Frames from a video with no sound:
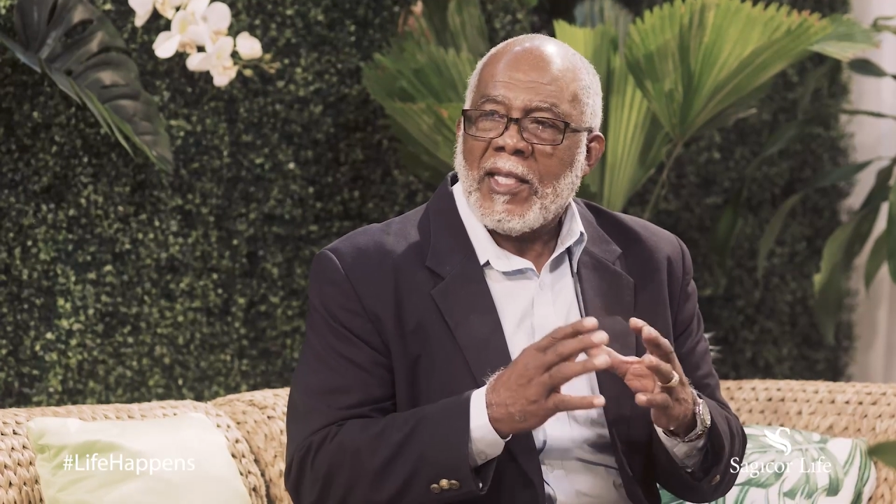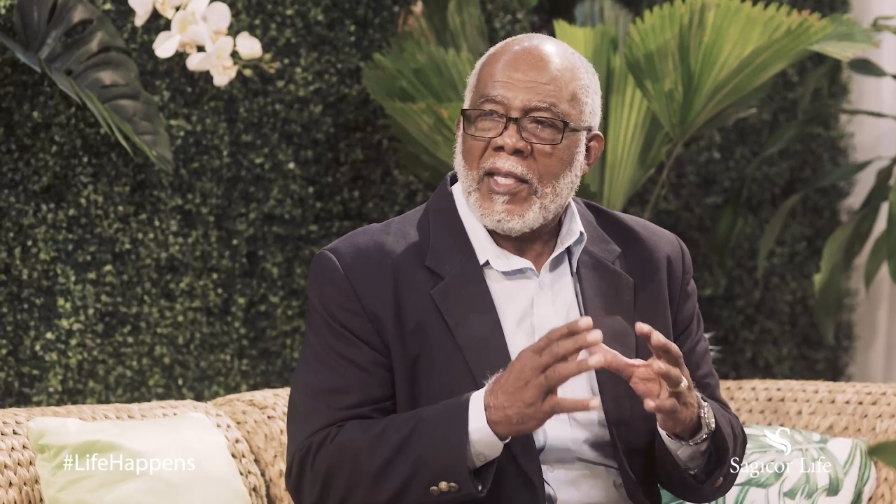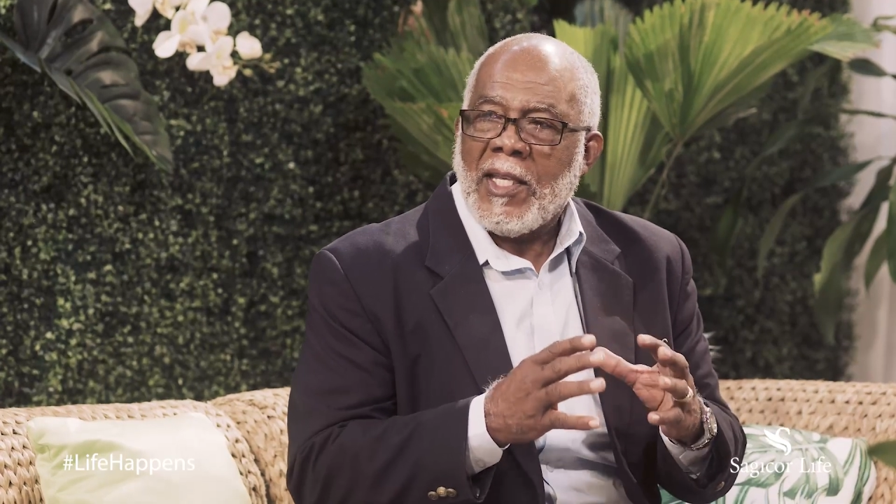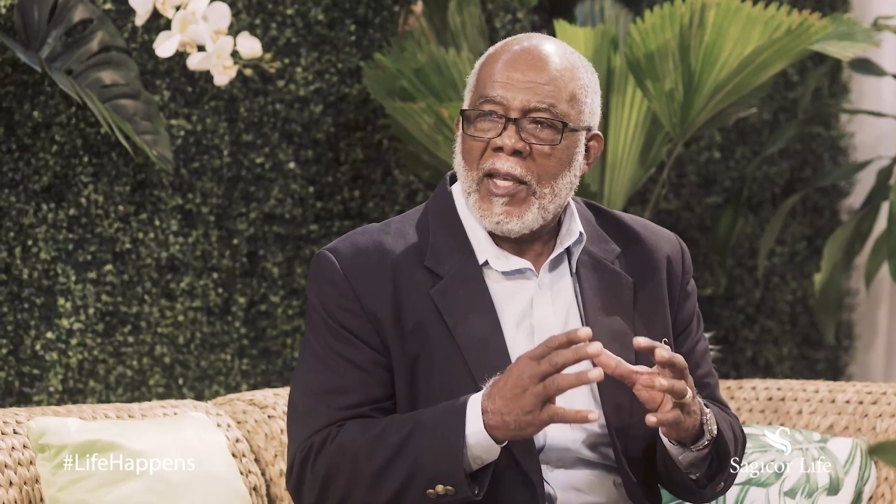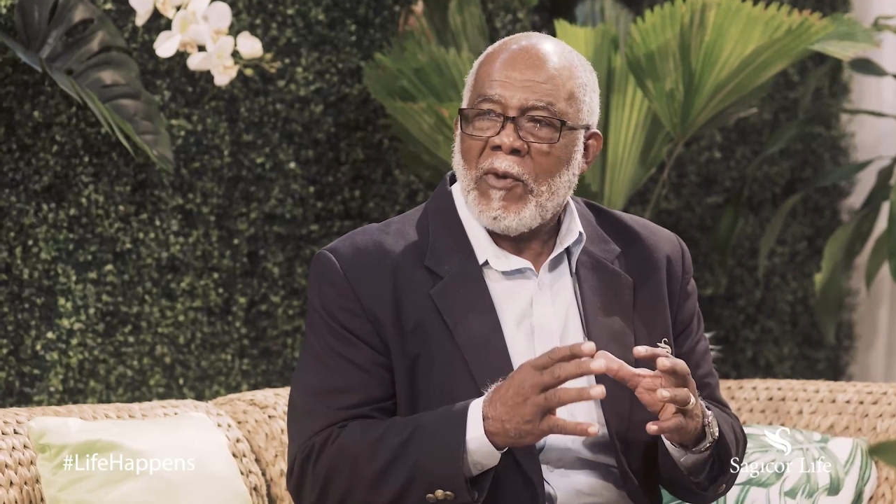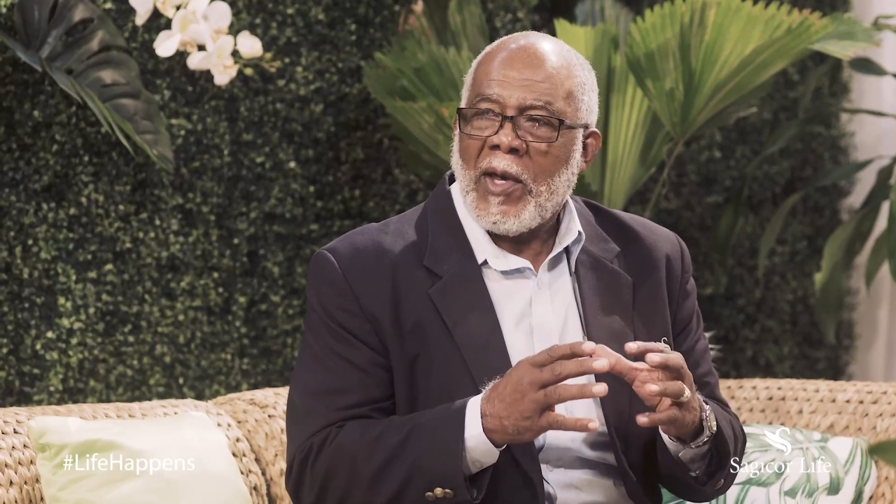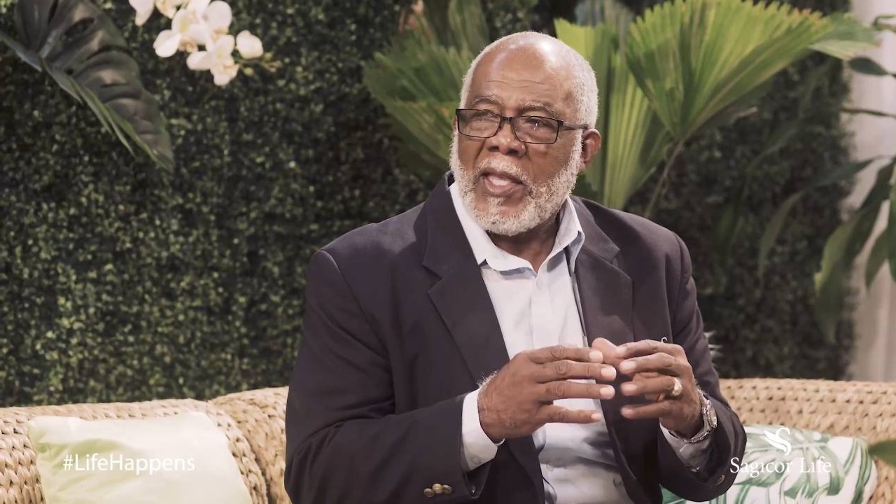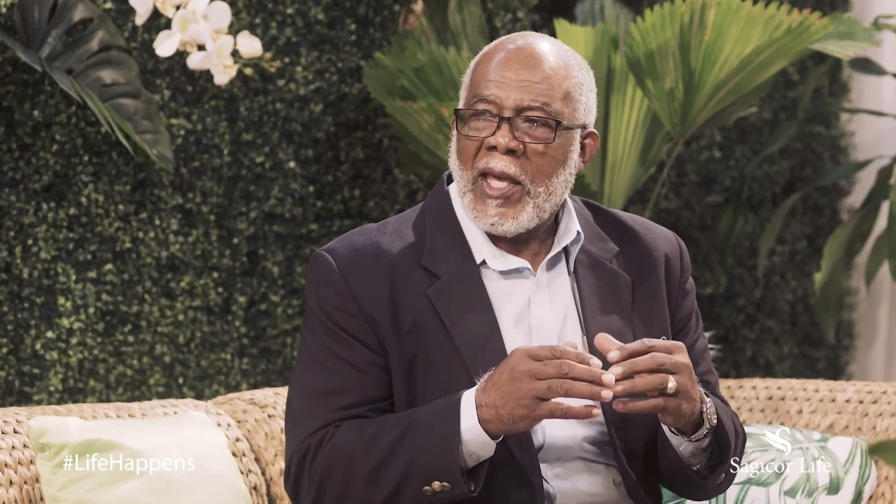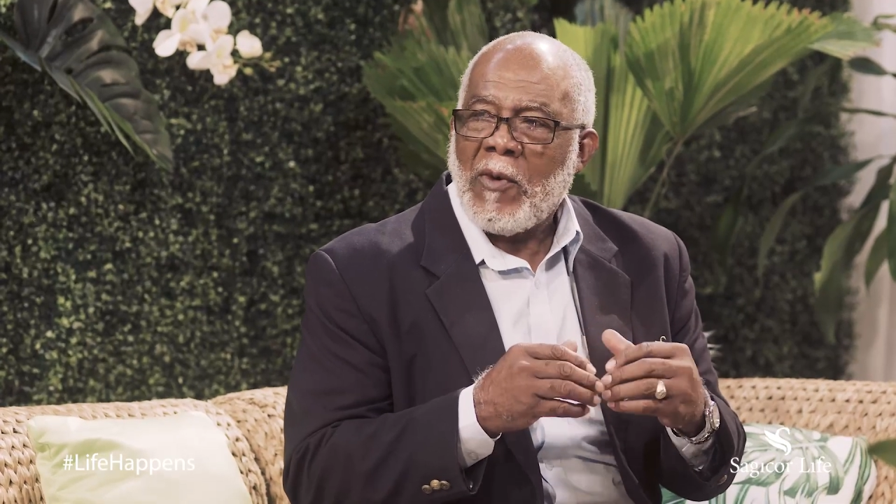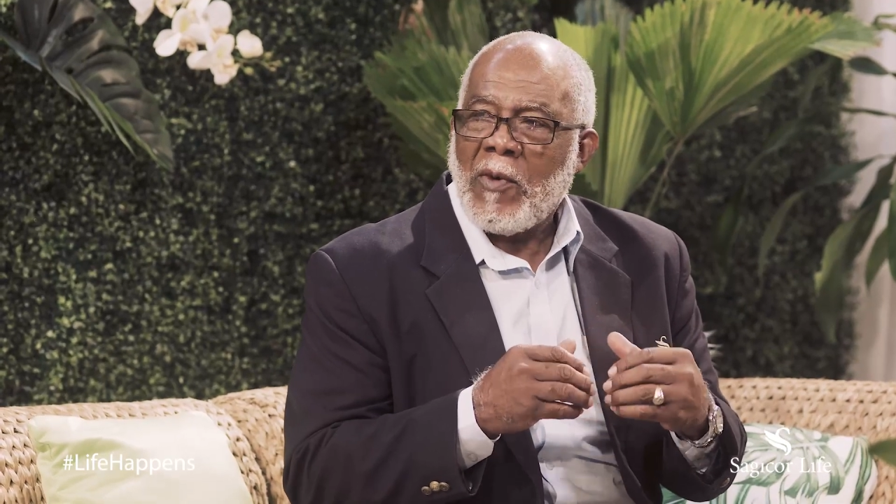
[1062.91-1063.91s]
day
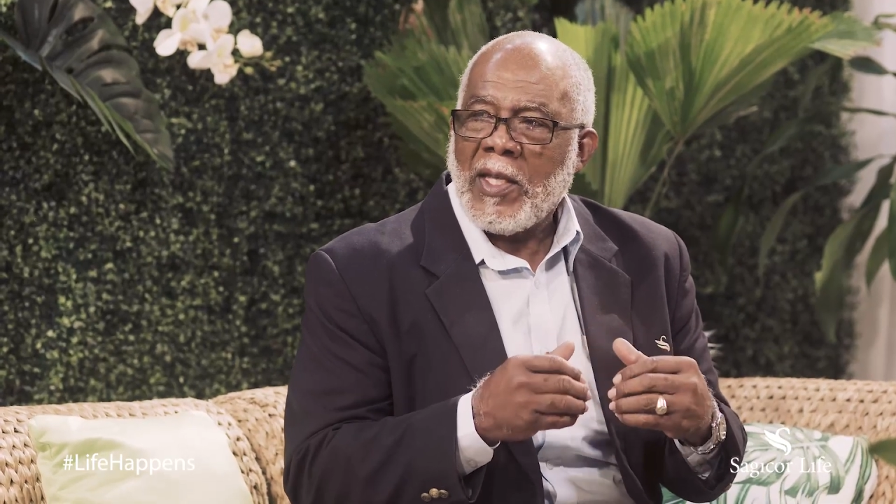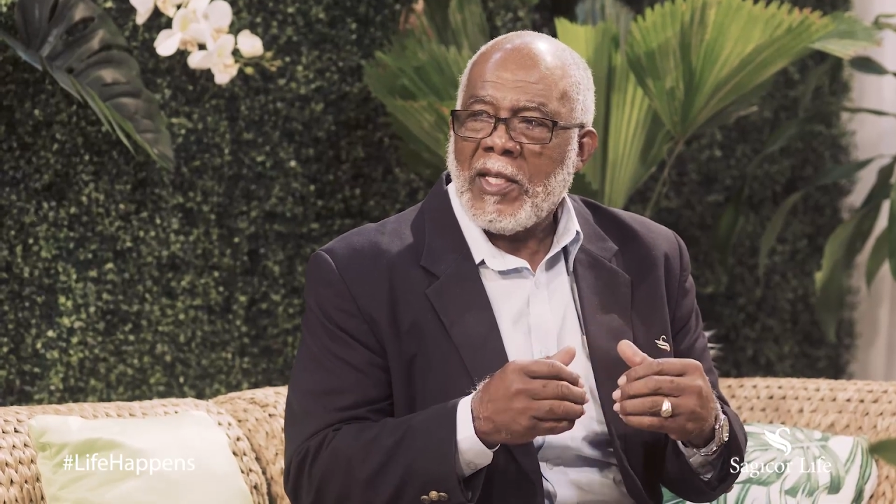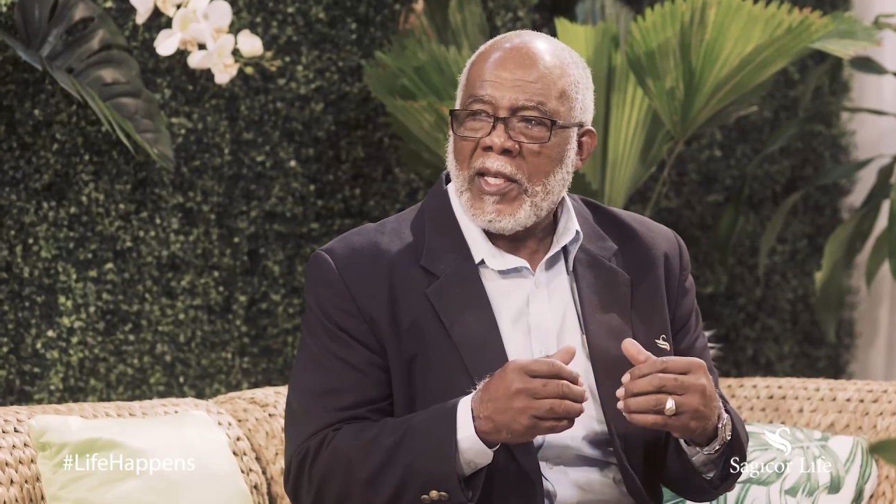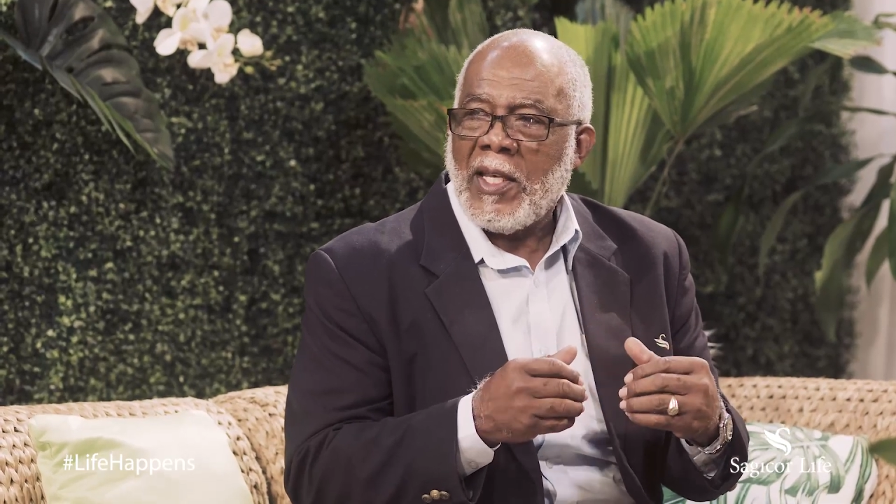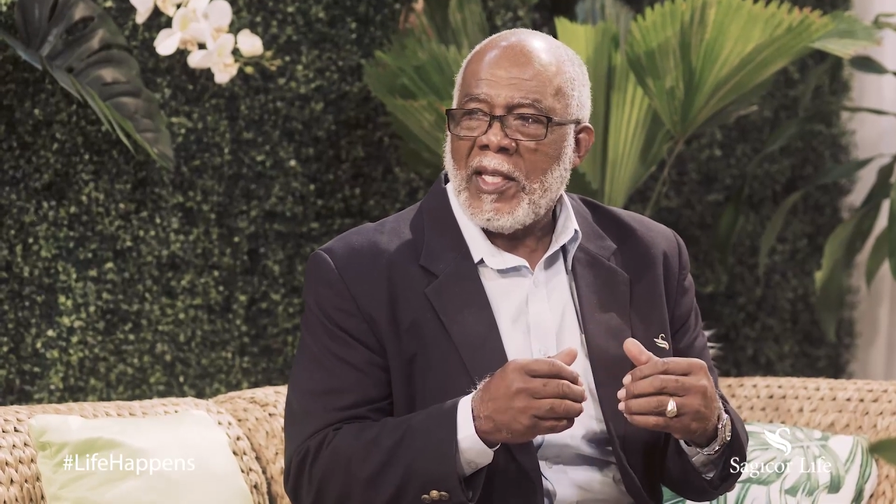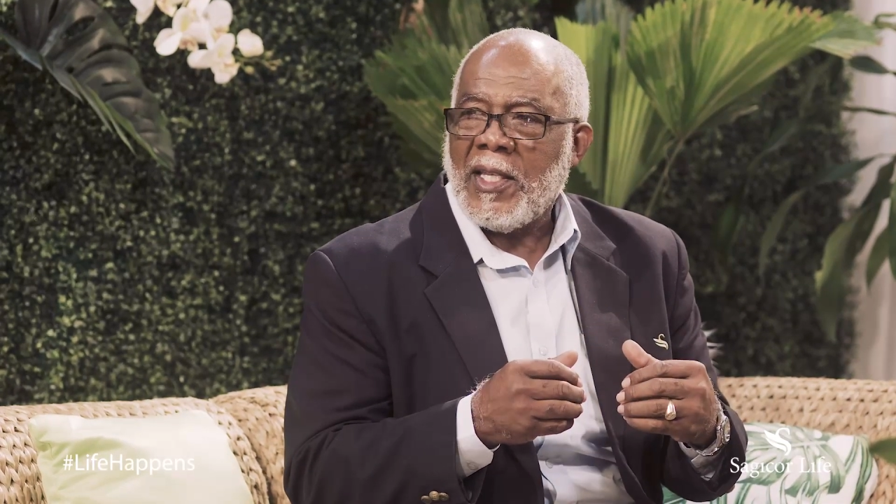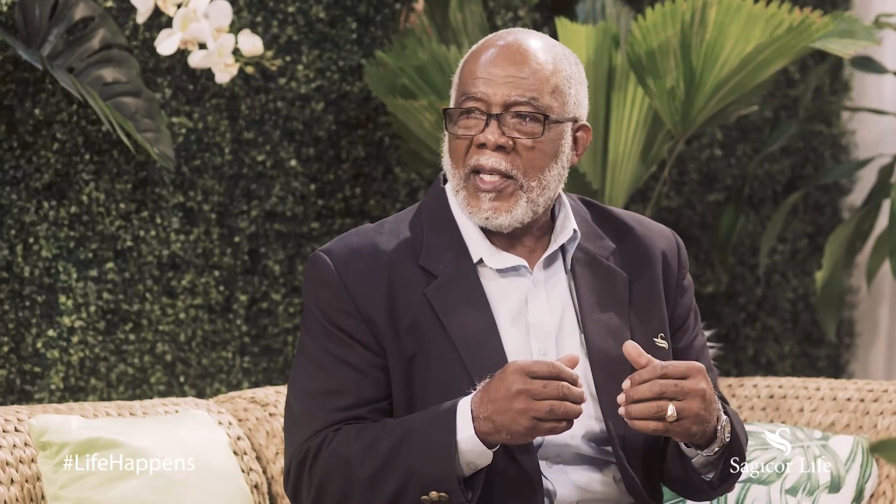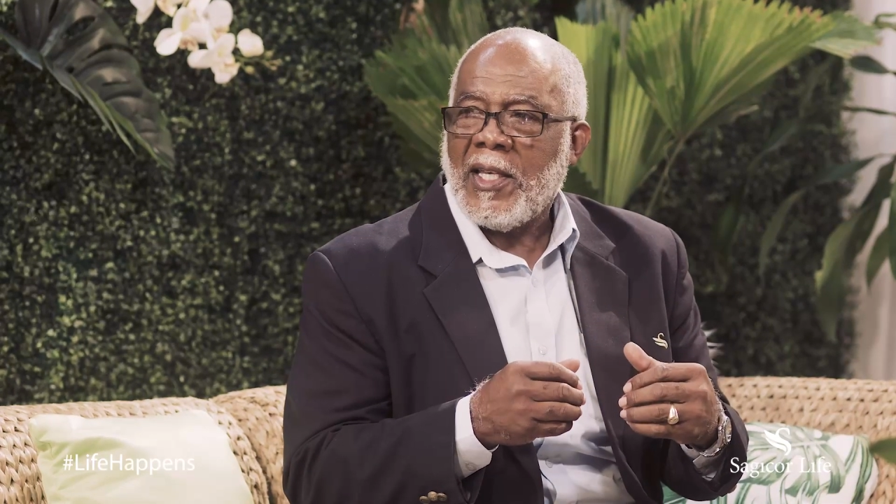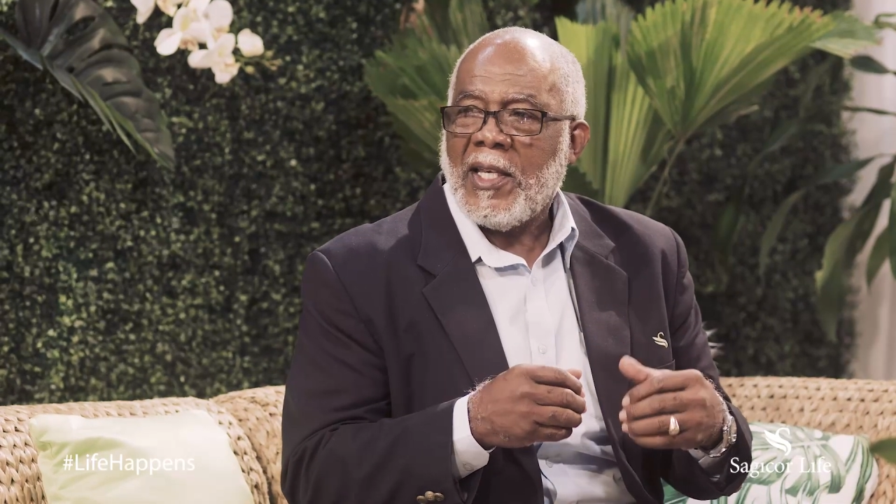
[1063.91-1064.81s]
when I went in,